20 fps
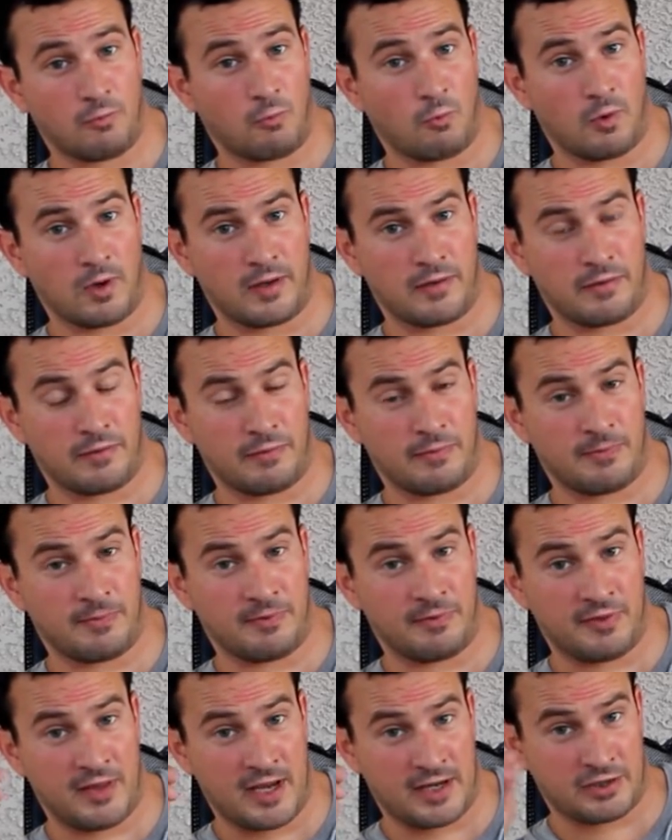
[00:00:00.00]
when
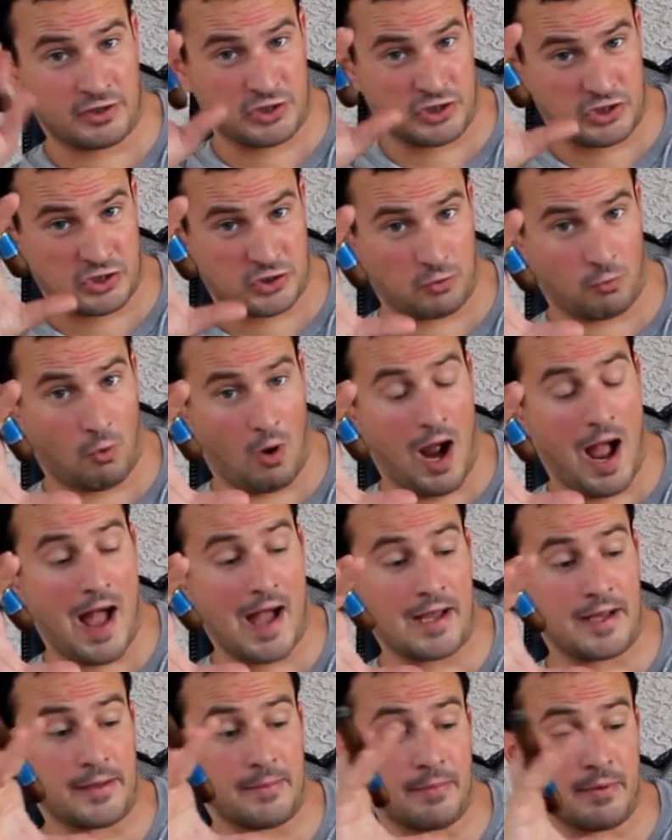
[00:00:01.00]
they
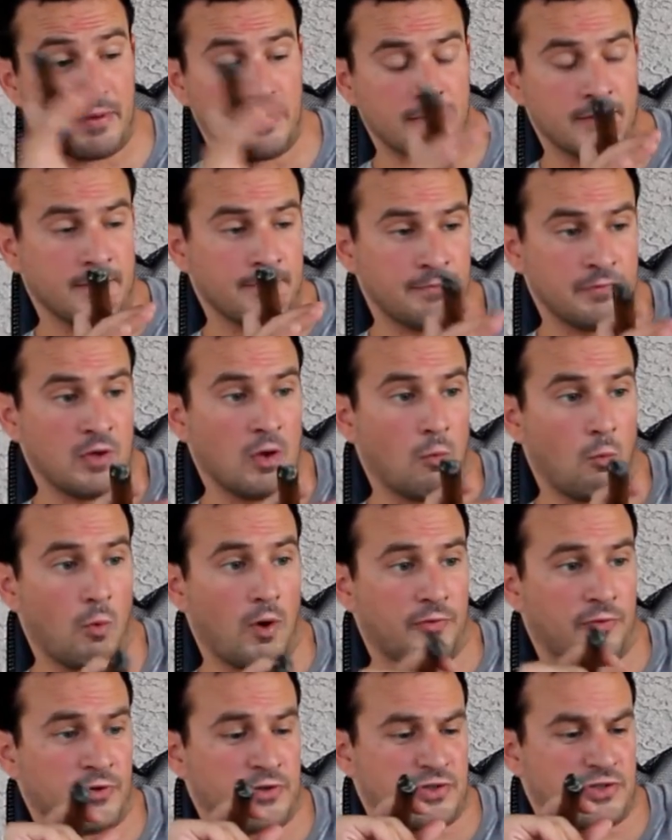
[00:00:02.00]
describe
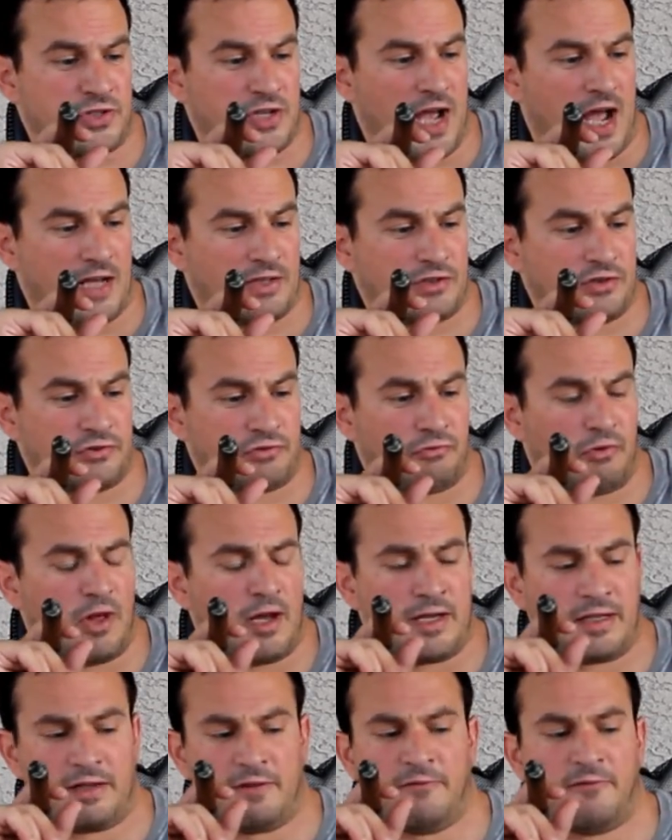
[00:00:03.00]
what this Scotch is like.